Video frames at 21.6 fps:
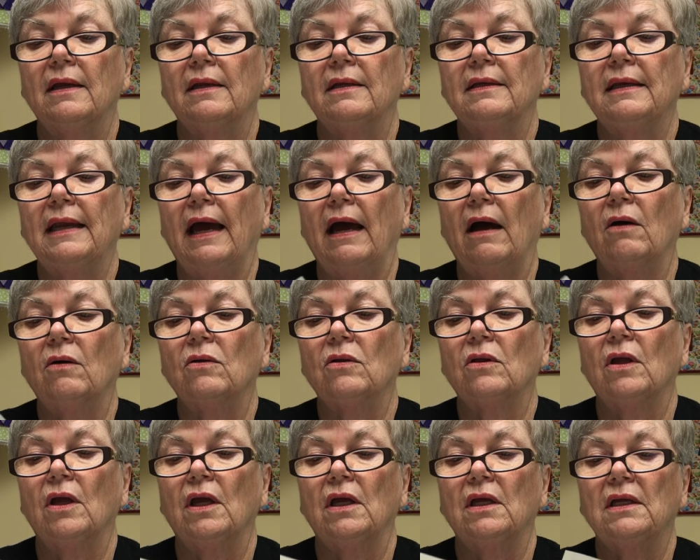Now,
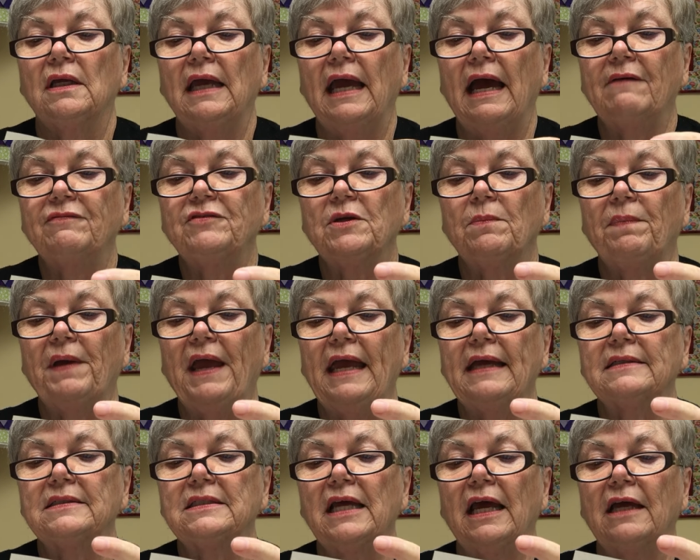you have to pay
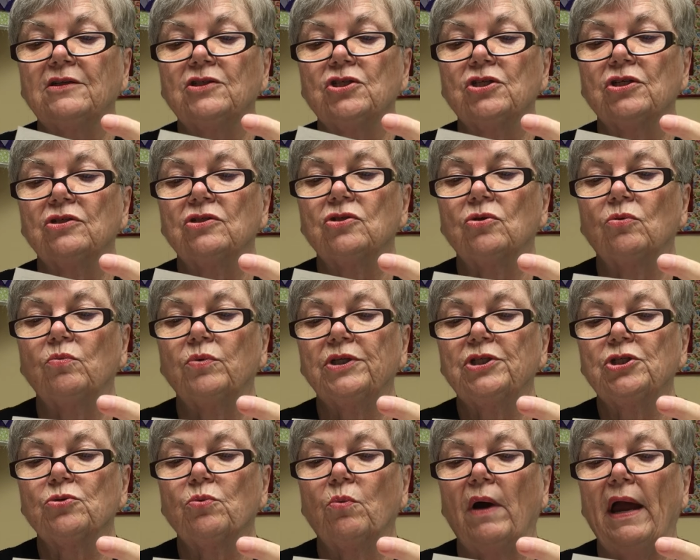attention to
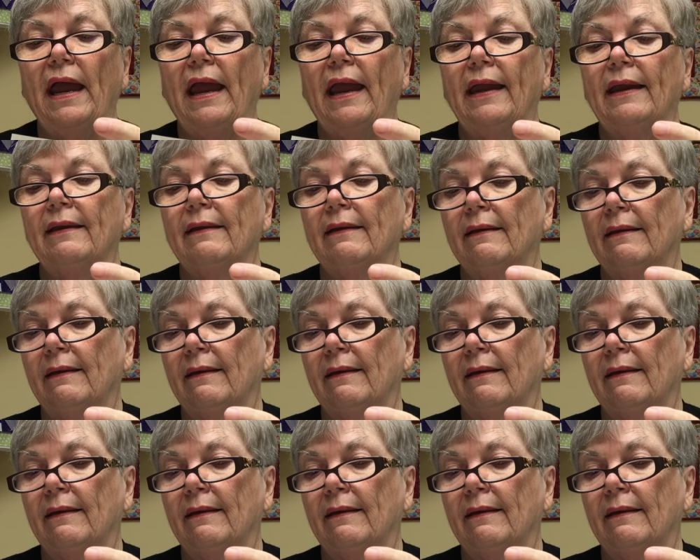which way